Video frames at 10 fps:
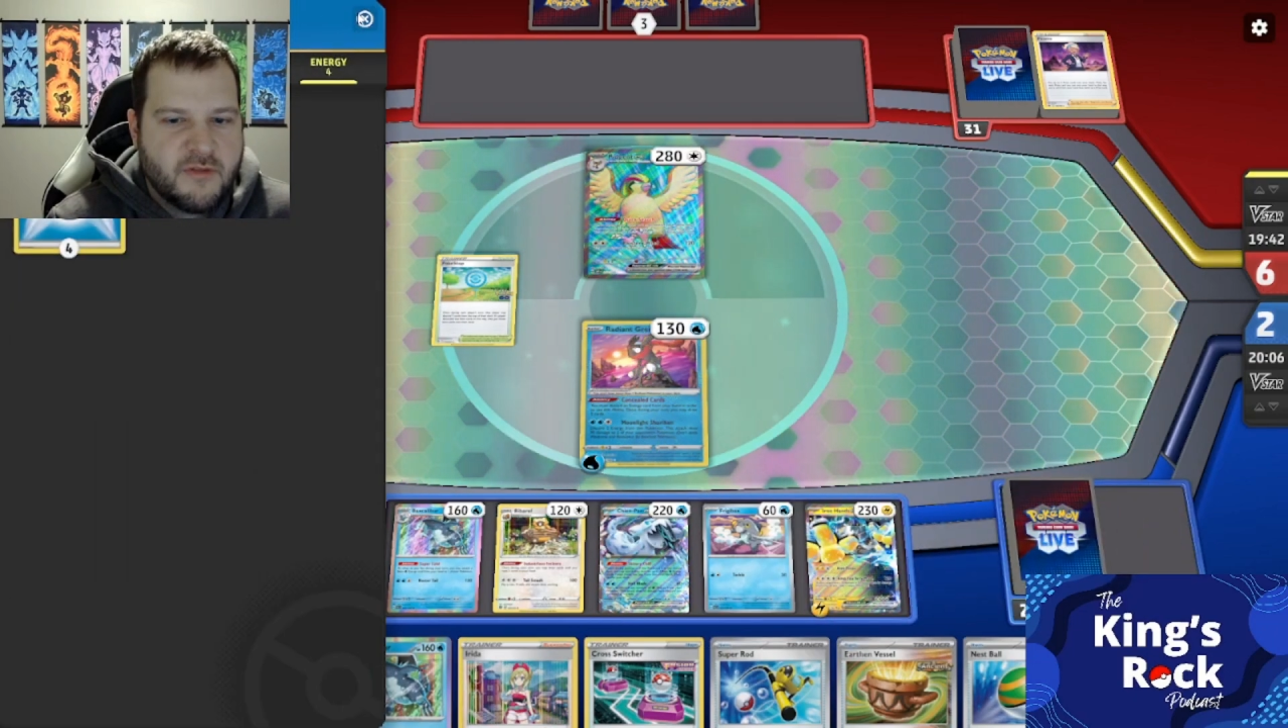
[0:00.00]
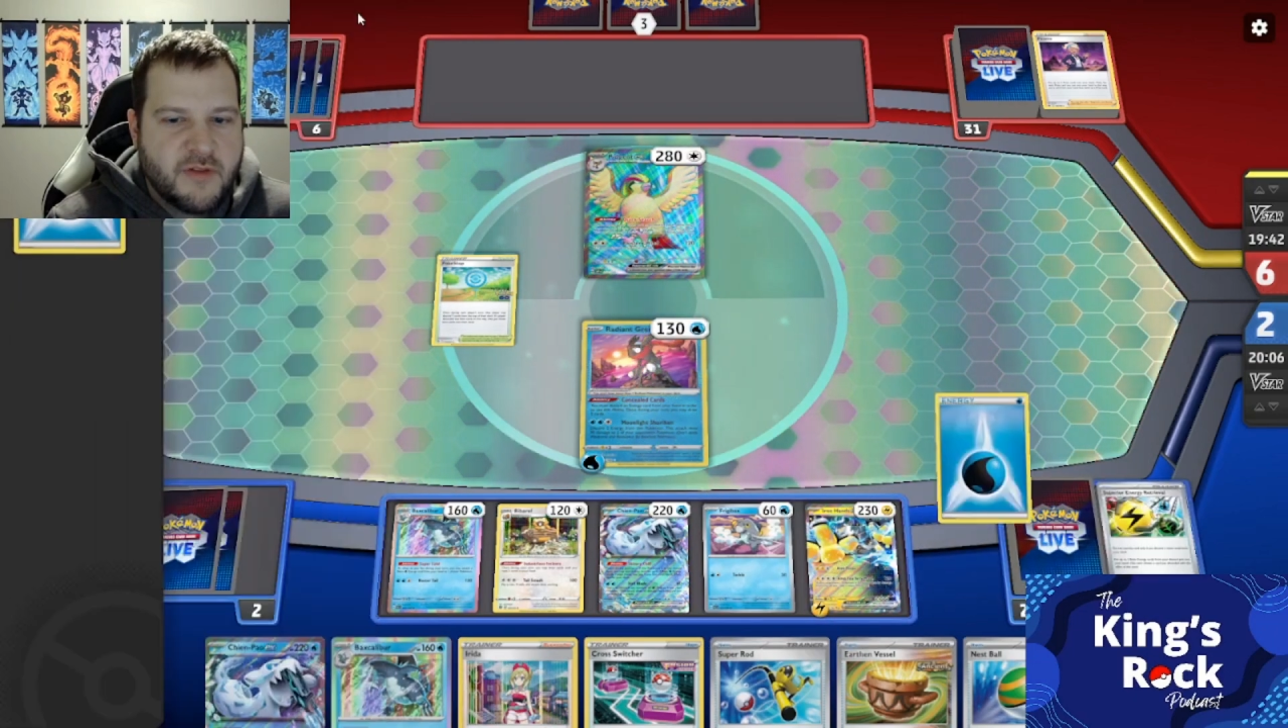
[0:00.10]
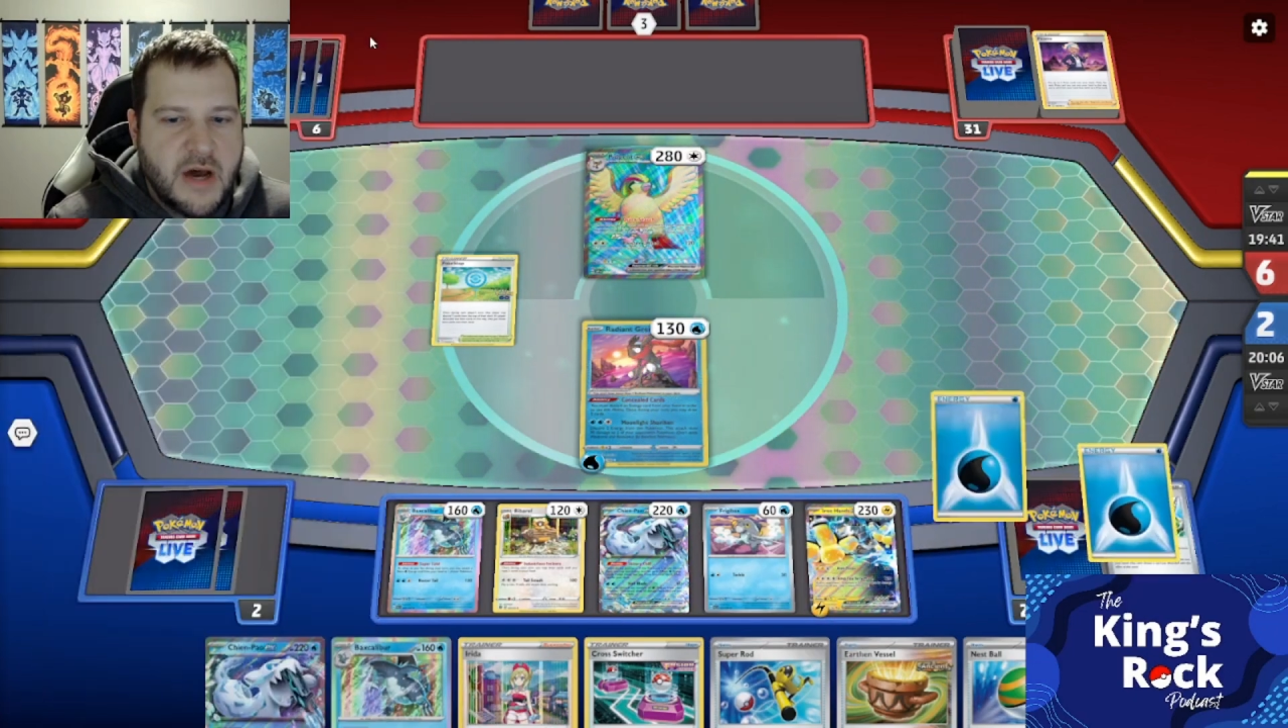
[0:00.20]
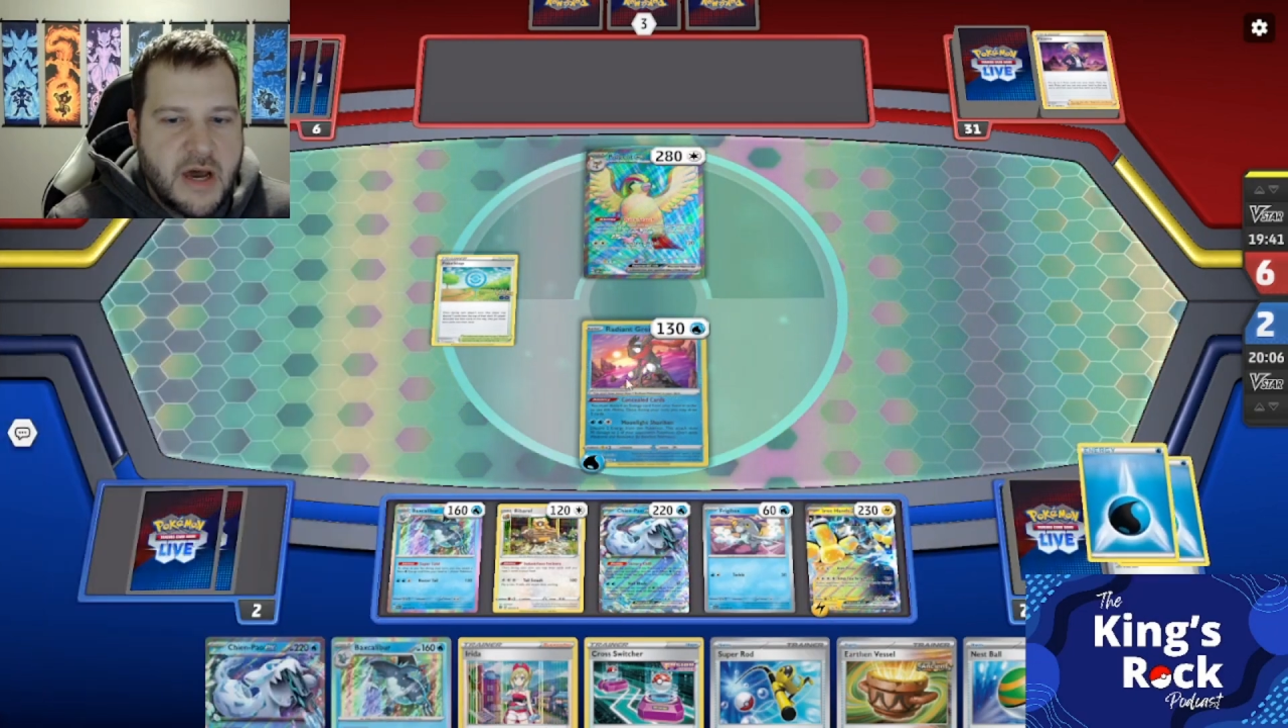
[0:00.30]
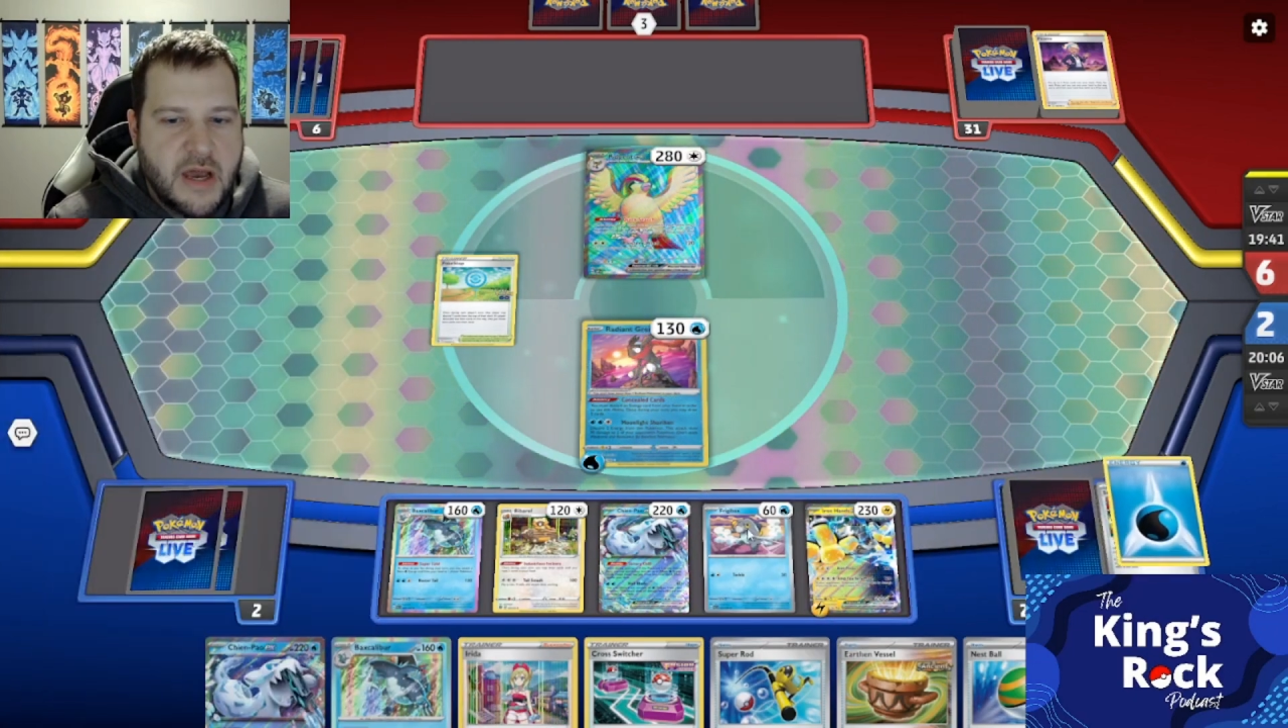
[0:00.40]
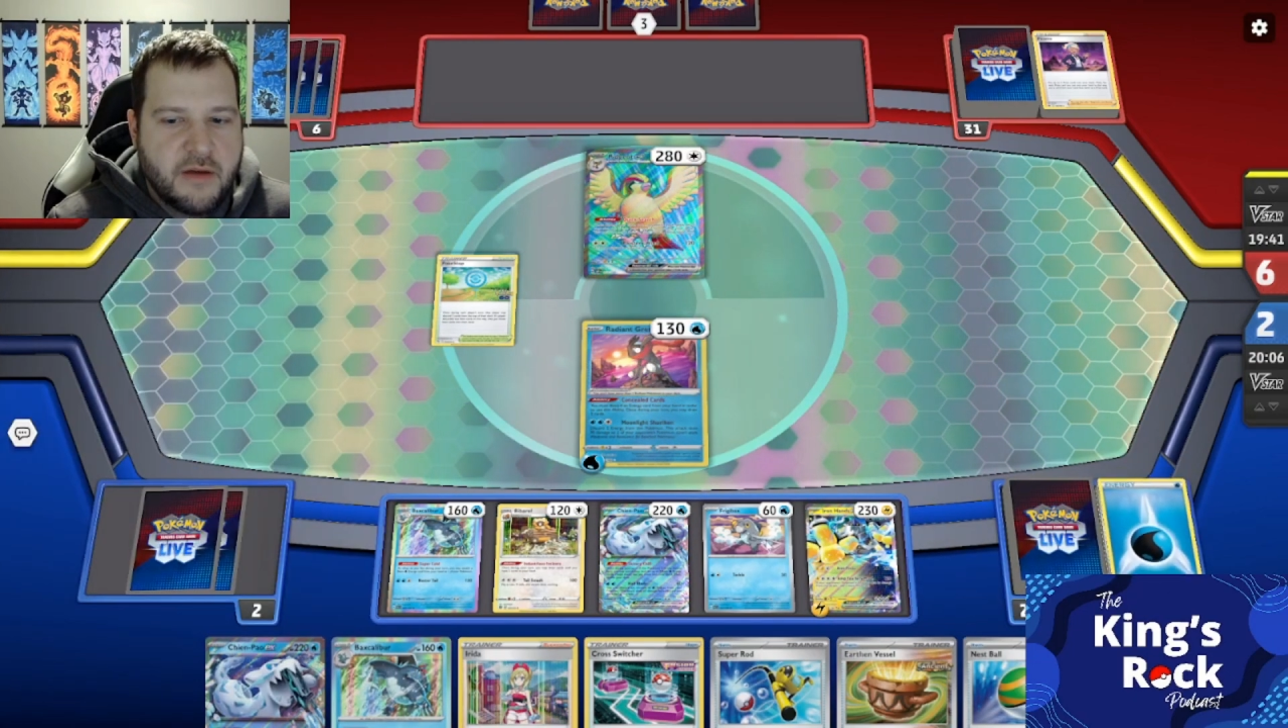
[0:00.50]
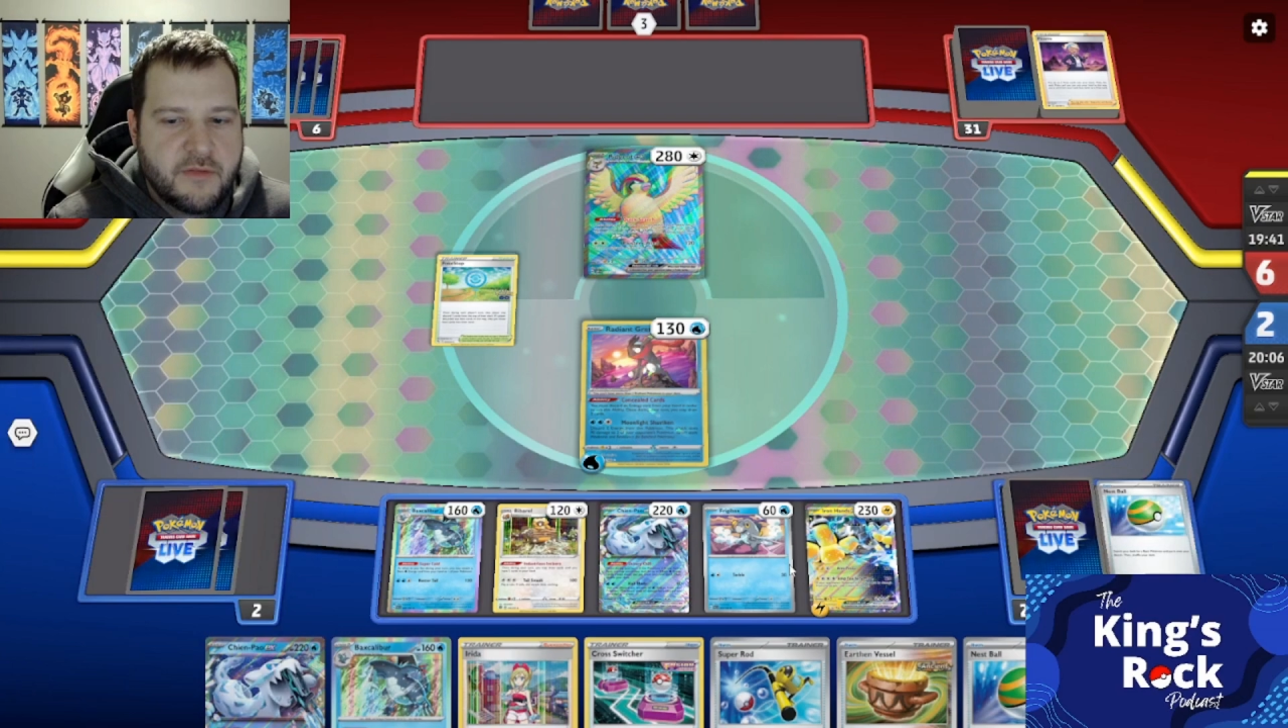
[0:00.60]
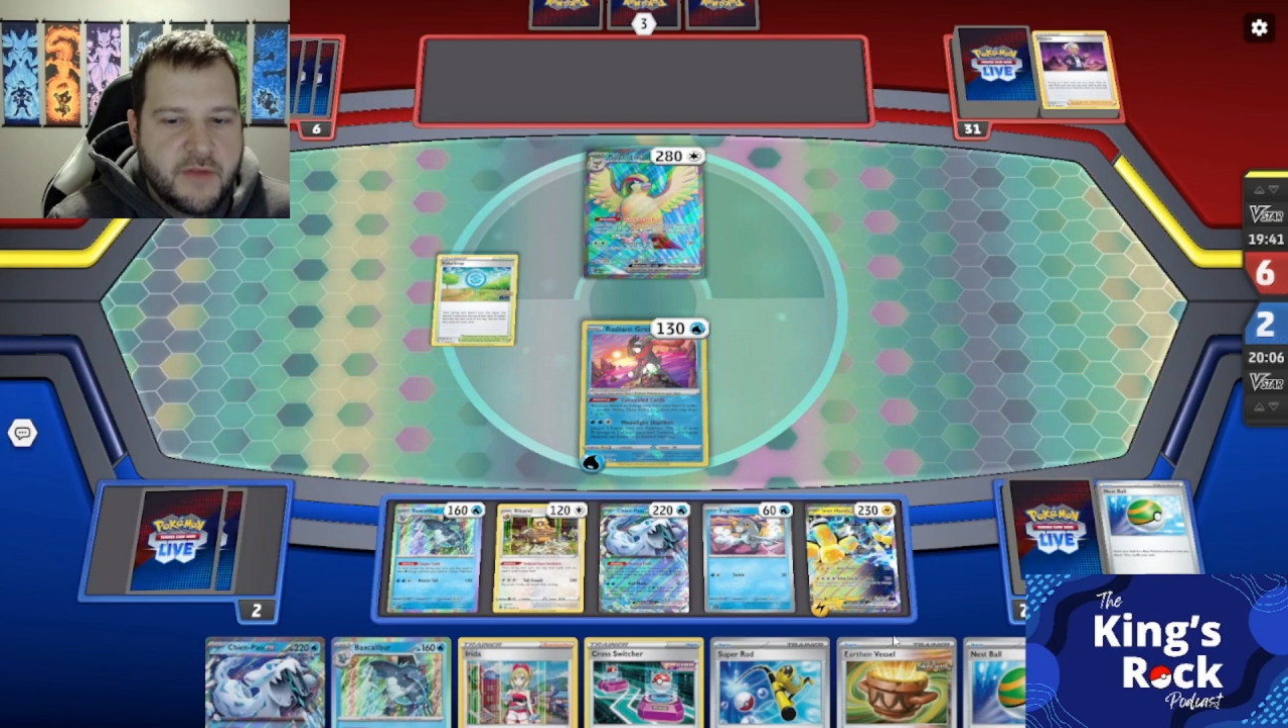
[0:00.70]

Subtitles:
5.